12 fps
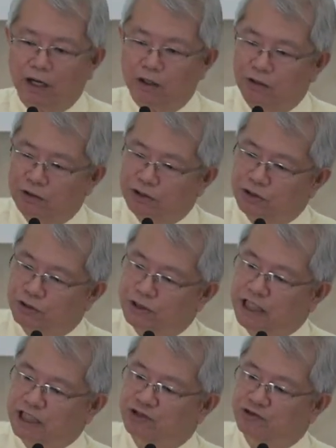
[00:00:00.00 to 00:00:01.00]
goes to
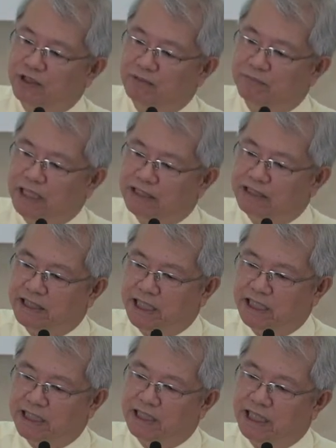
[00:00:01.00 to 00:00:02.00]
the extreme by
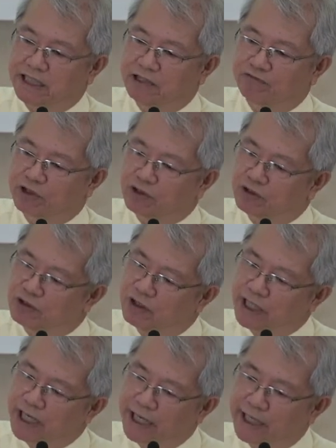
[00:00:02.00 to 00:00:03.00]
saying that if we do
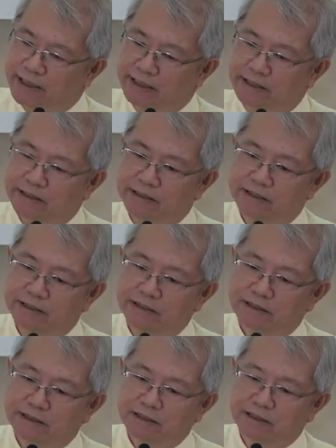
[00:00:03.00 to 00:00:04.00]
not hate,
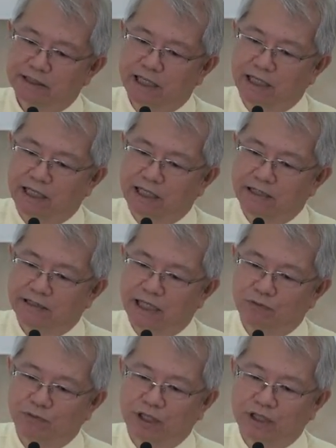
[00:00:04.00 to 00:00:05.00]

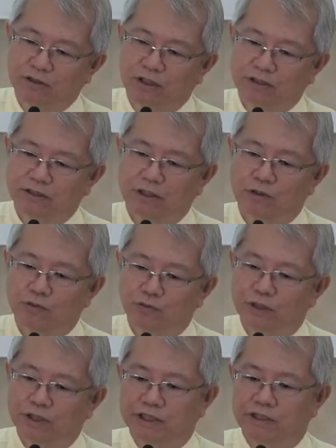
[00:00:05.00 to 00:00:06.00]
then we are not
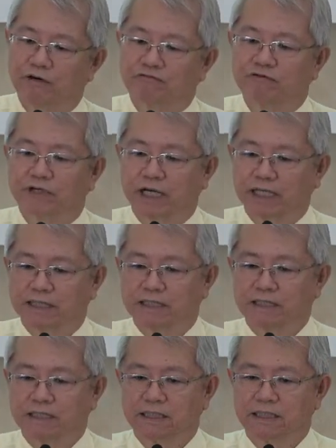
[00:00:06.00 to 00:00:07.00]
worthy of
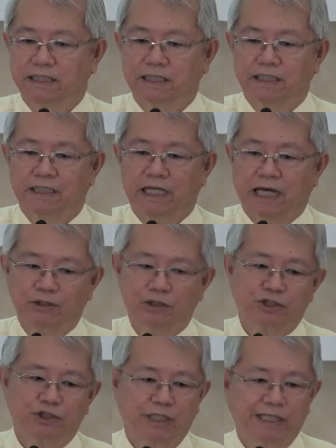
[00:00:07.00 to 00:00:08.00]
Christ. And
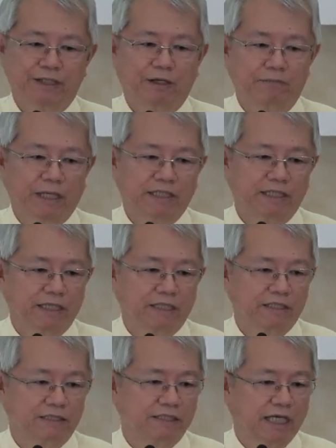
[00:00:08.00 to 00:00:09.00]
usually
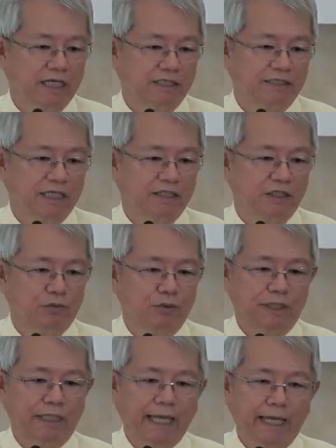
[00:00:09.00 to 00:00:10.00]
commentators say that the
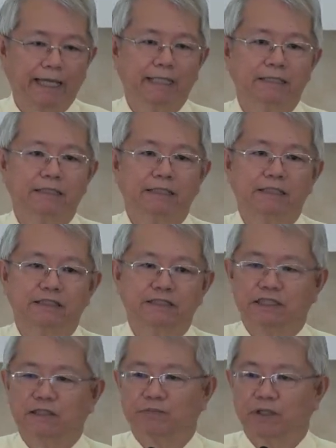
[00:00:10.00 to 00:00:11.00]
word hate
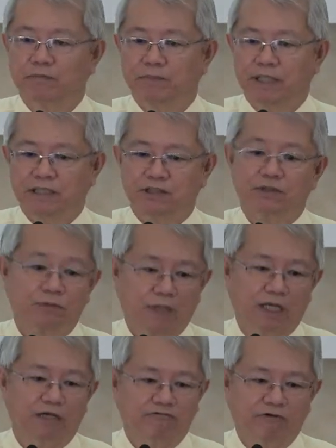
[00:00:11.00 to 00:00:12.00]
simply means to
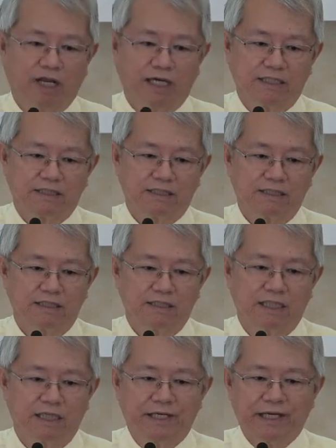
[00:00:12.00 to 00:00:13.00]
love less.
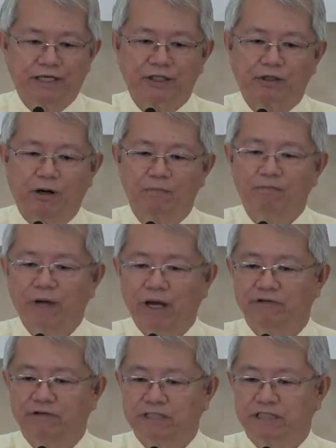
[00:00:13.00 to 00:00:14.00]
In
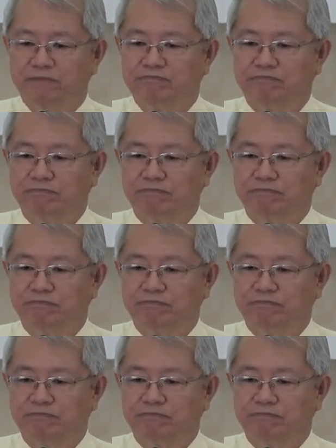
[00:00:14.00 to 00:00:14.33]
comparison